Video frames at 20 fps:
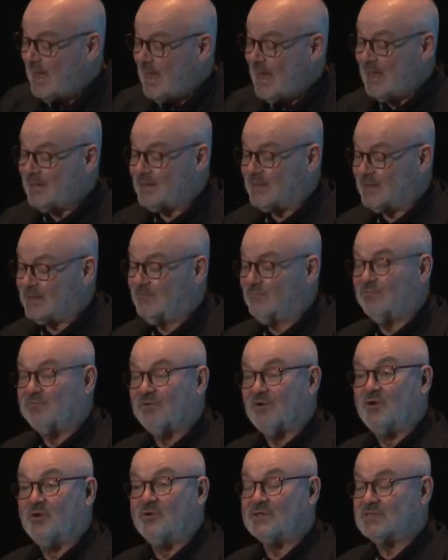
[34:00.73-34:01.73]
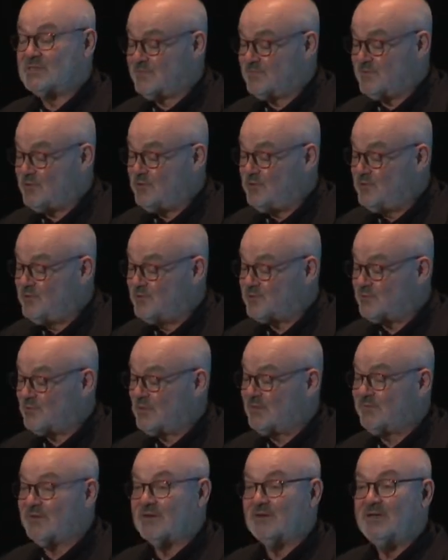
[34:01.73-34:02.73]
at the confluence of the Neuse
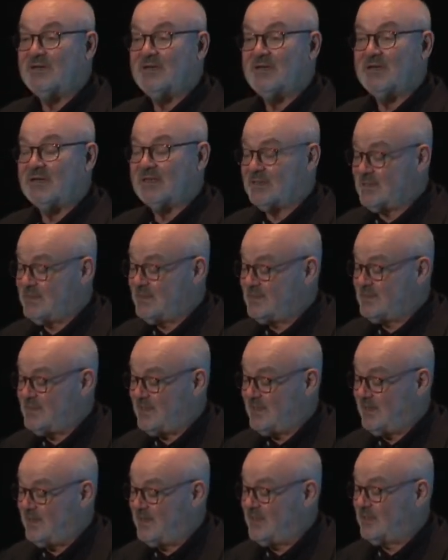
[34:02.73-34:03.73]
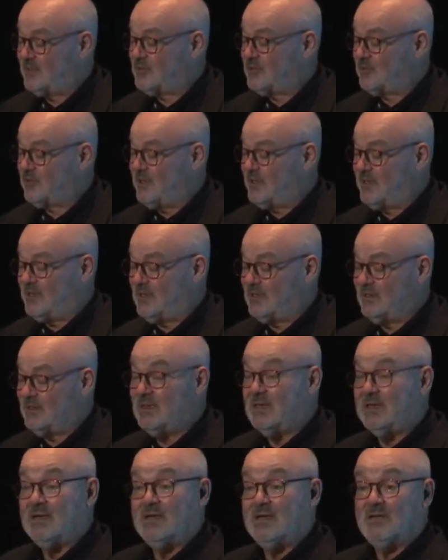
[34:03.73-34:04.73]
River and Contentnia Creek.
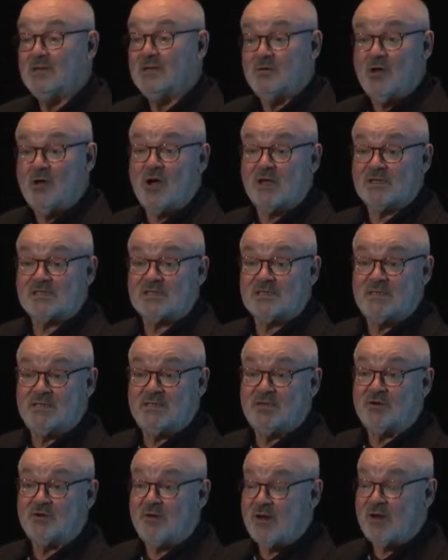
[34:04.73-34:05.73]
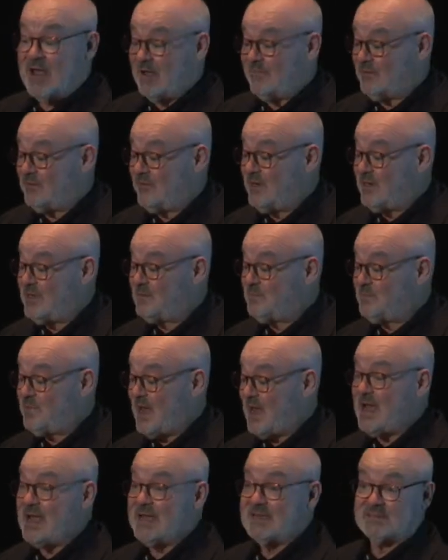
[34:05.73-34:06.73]
Lawson and de Graffenried had
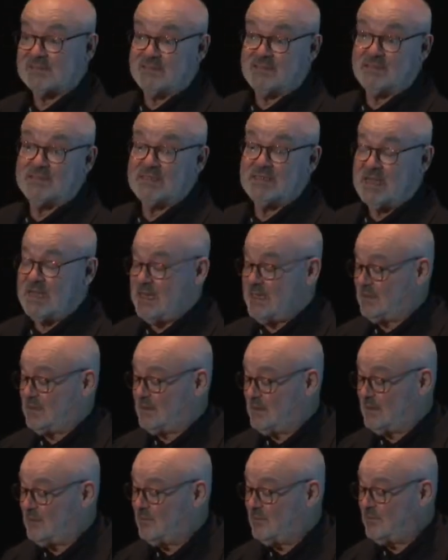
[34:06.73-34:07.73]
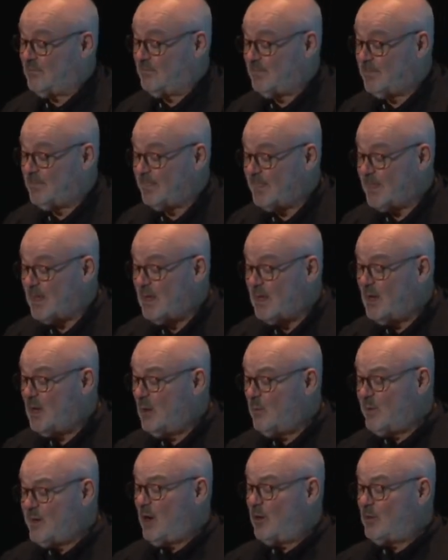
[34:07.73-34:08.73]
passed it a day ago.
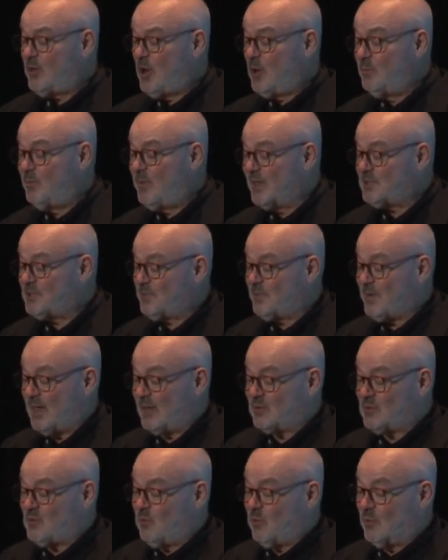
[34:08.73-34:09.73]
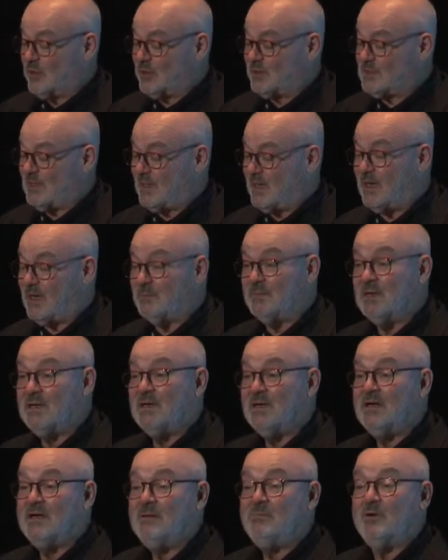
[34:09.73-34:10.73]
We don't know much about Core Tom,
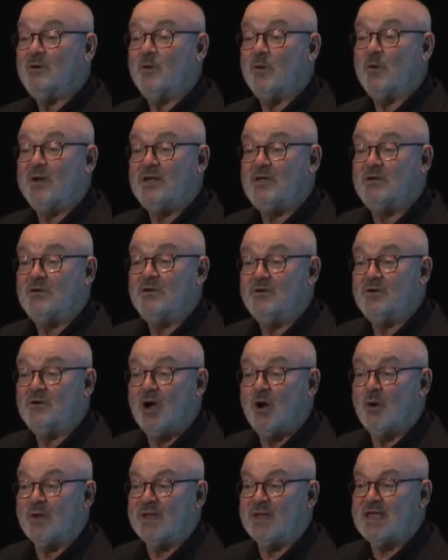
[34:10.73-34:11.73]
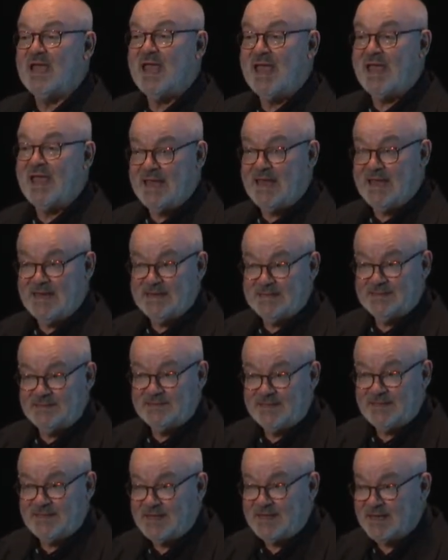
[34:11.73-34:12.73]
but we do know he hated
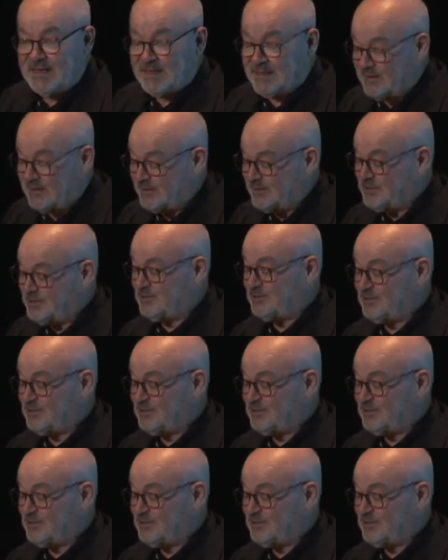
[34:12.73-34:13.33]
the English.